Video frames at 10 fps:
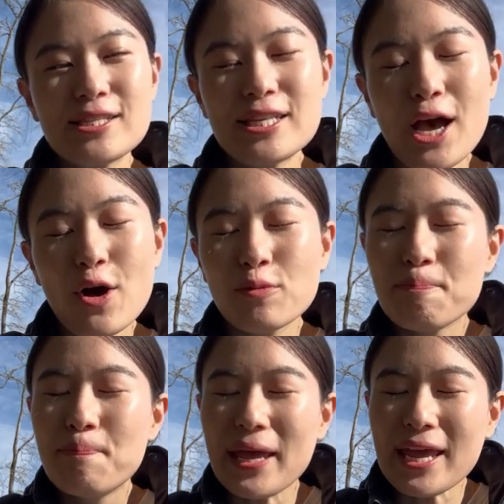So
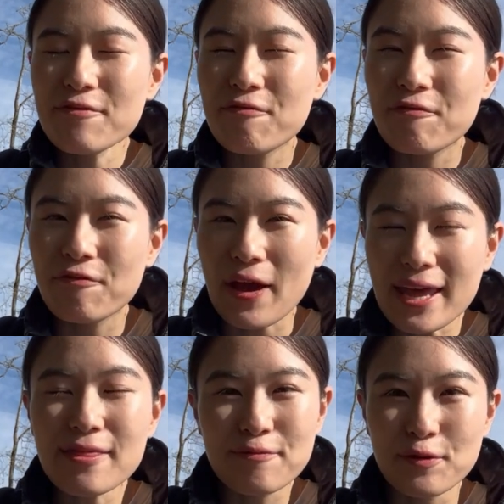being
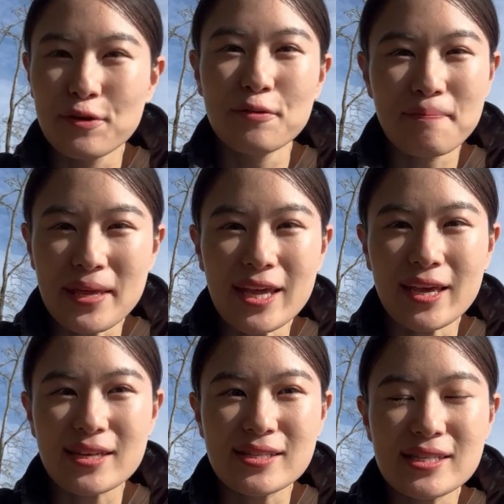faithful
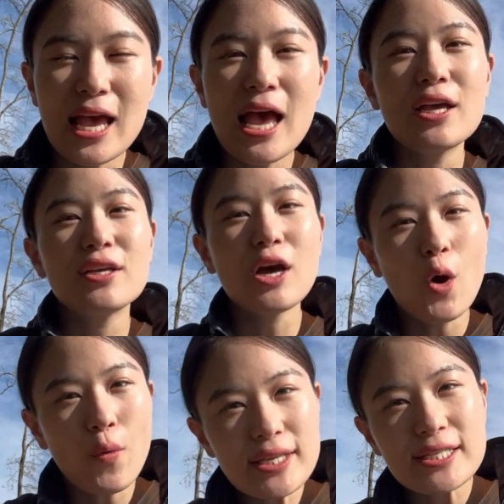means
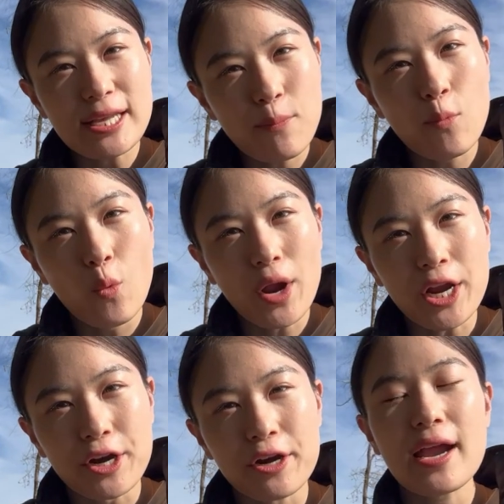going
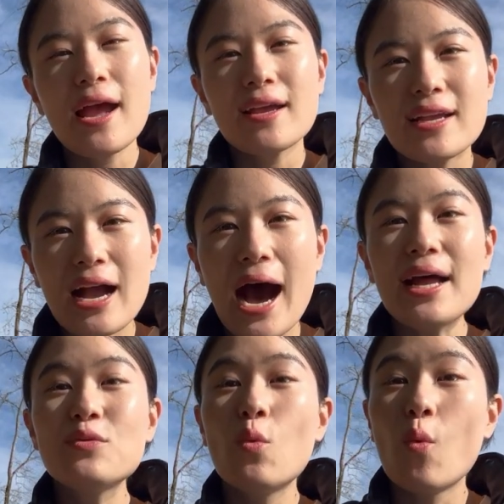somewhere
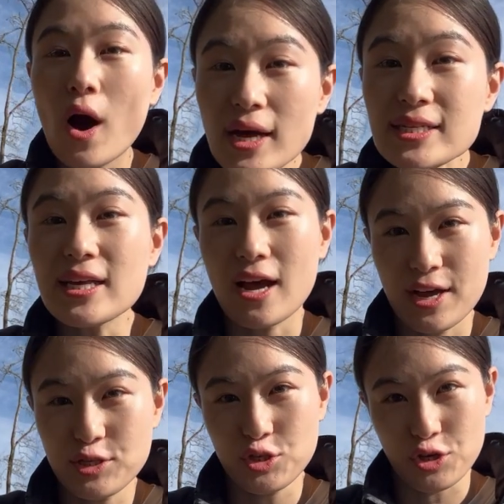God wants
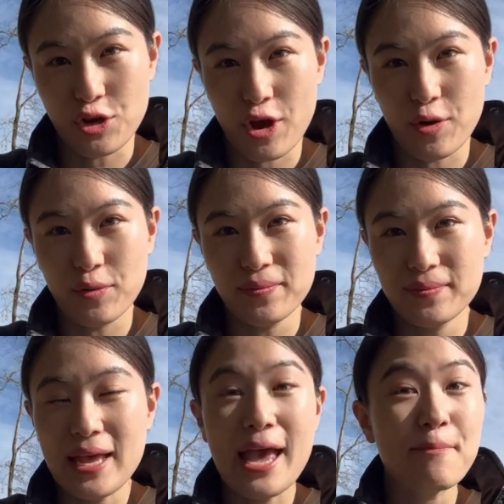us to go.
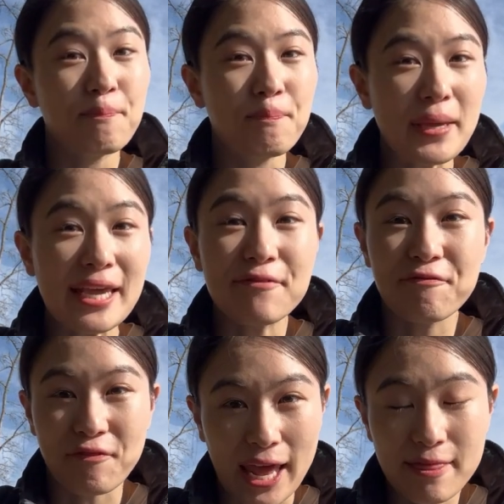Being
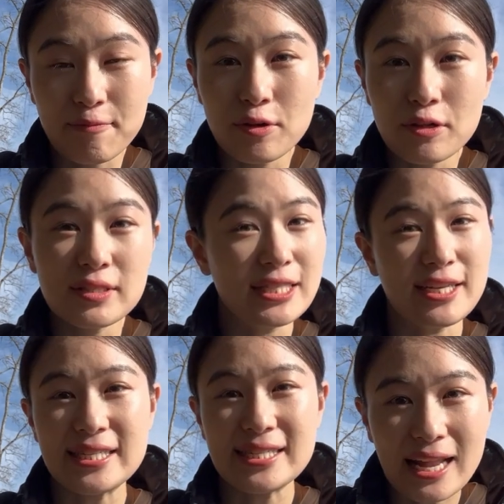faithful
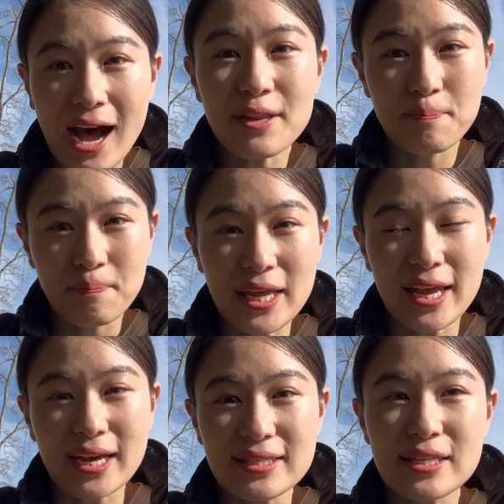does not
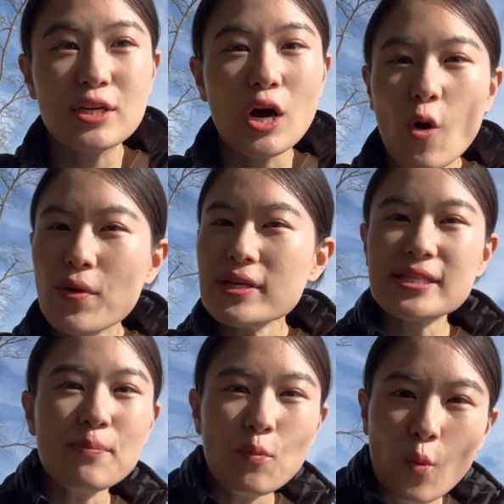mean going
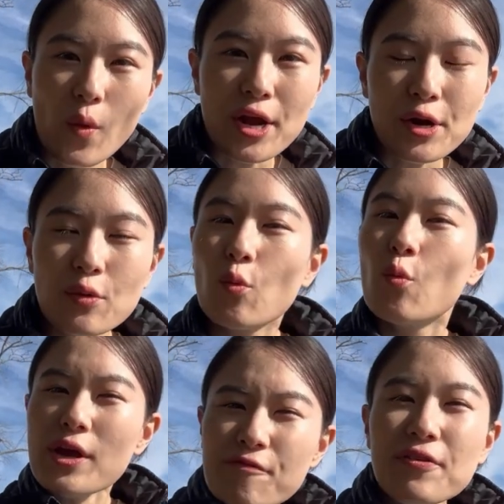somewhere
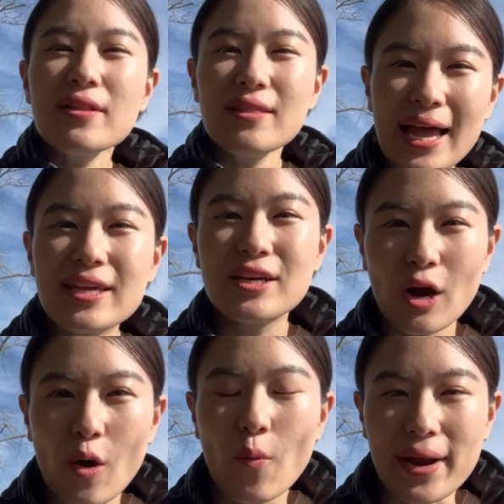we feel like
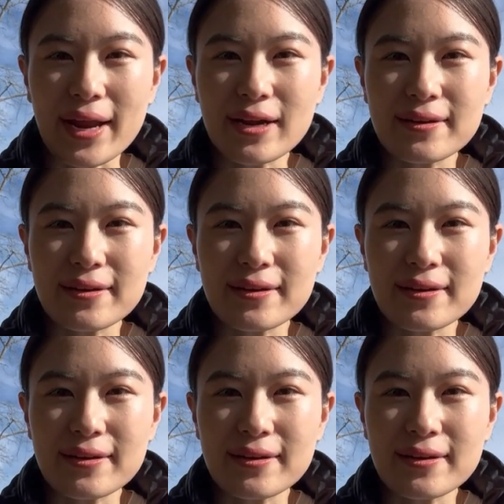going.